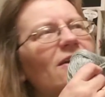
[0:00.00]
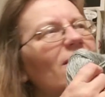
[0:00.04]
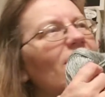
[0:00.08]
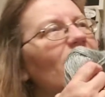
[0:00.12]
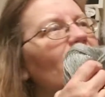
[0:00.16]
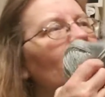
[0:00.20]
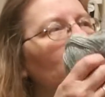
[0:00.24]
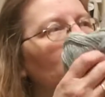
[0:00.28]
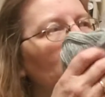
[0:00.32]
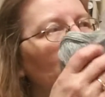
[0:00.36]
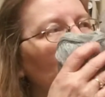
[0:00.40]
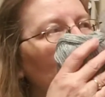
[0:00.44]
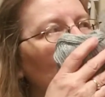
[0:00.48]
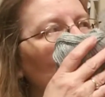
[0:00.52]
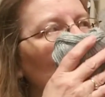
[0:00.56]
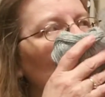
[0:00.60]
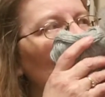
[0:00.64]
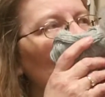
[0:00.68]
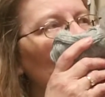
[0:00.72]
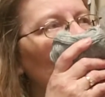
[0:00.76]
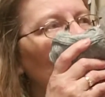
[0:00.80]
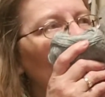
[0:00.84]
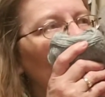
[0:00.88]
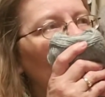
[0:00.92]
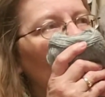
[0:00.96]
100.
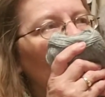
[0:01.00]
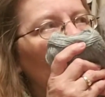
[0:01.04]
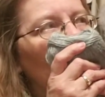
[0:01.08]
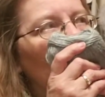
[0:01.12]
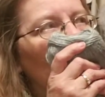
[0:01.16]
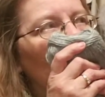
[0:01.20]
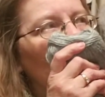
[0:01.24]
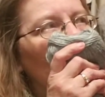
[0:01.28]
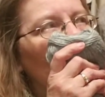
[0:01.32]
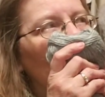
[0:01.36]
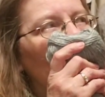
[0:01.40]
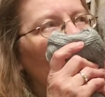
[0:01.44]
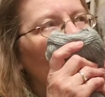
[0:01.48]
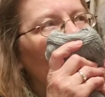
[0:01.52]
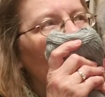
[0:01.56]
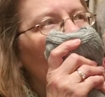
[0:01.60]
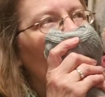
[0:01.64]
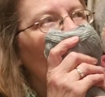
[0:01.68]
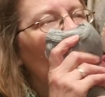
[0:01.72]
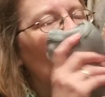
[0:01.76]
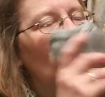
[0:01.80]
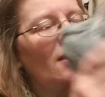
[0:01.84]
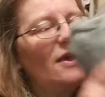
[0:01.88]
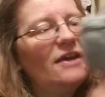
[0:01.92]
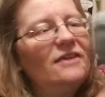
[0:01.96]

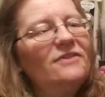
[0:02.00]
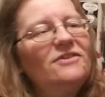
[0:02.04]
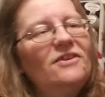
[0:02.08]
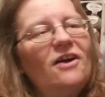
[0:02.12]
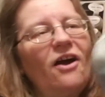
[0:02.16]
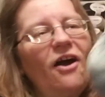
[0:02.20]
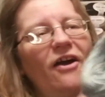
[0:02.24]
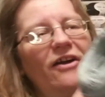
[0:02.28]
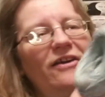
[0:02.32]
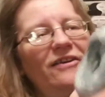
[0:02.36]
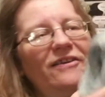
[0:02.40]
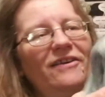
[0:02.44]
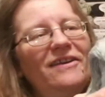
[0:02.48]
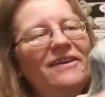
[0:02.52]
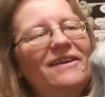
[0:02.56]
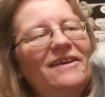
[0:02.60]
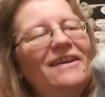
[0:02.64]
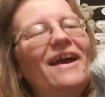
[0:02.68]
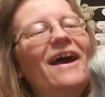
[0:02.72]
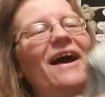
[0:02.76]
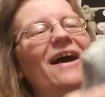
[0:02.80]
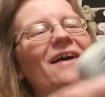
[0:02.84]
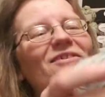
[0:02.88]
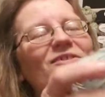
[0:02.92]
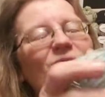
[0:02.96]
It's hard to
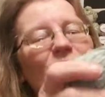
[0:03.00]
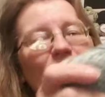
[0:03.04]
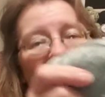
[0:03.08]
guess,